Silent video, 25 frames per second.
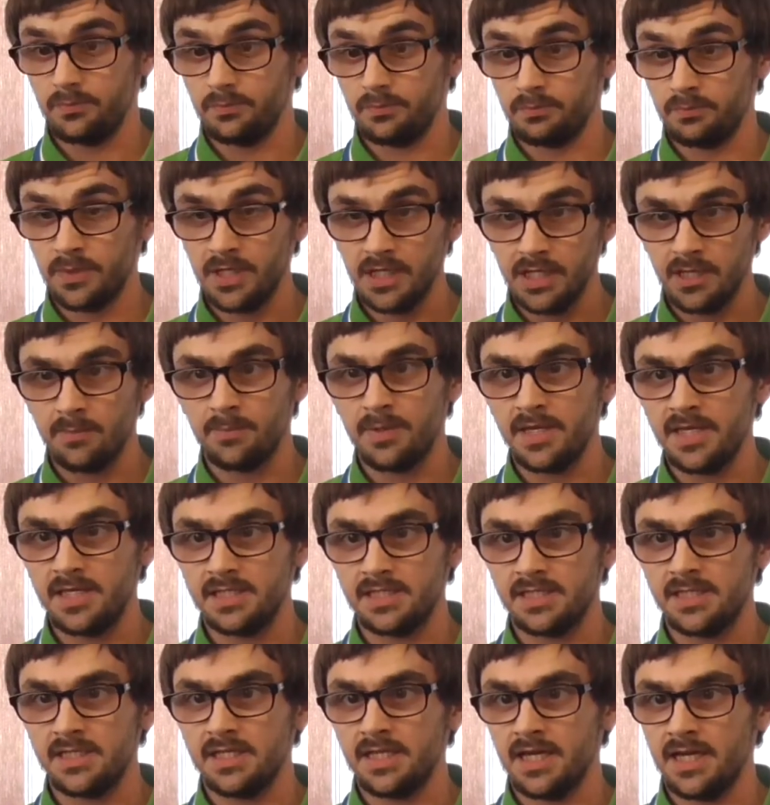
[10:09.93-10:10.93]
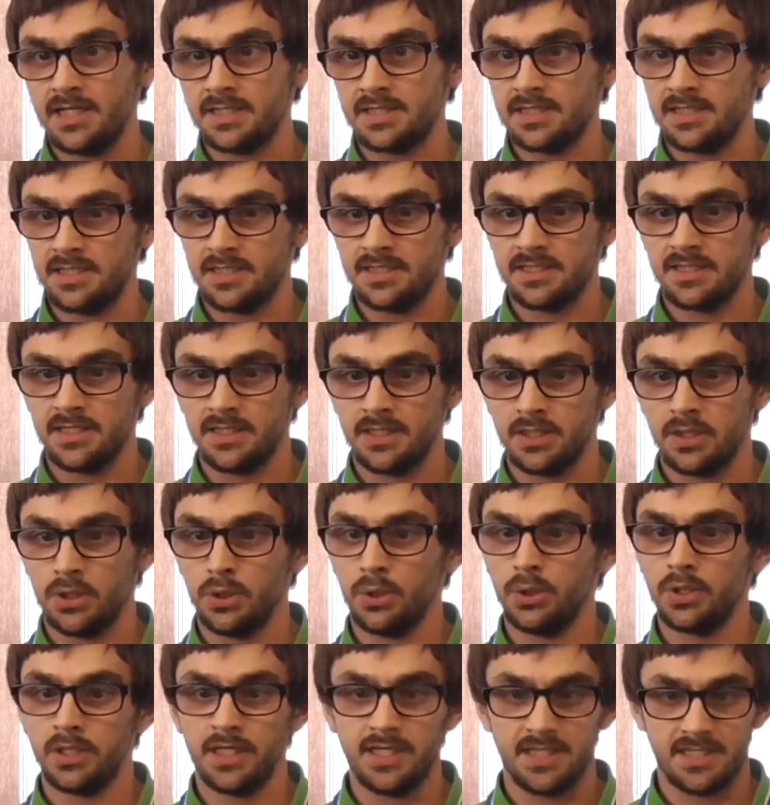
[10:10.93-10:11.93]
My PC has an Intel
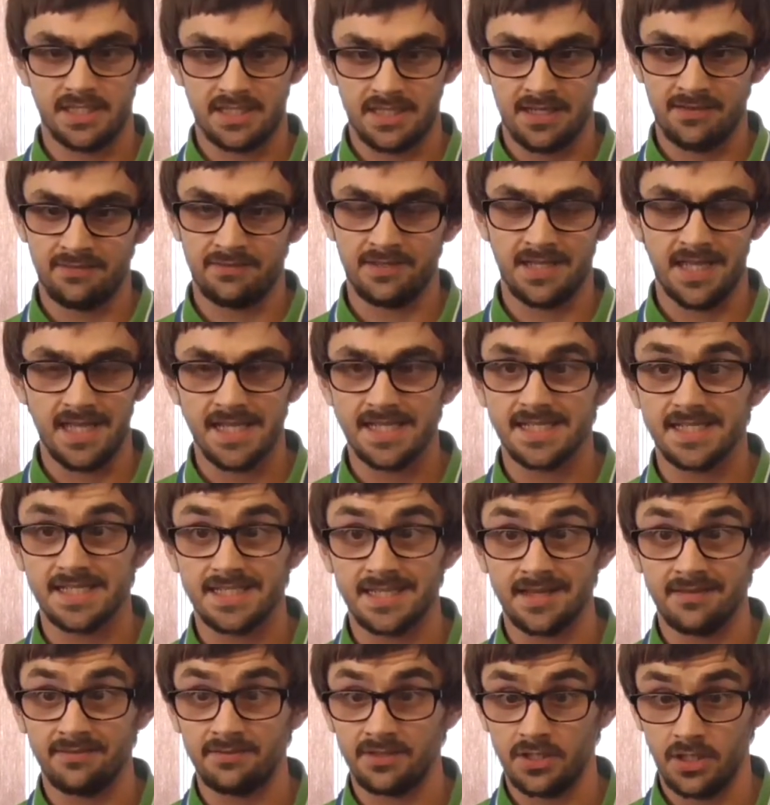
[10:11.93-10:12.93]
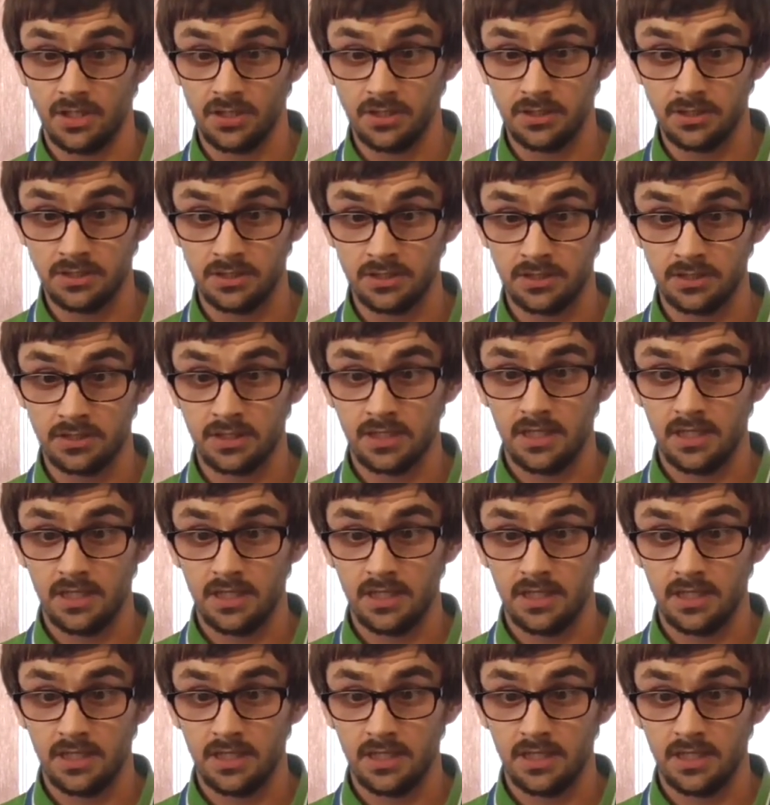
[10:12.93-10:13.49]
Core i7-8700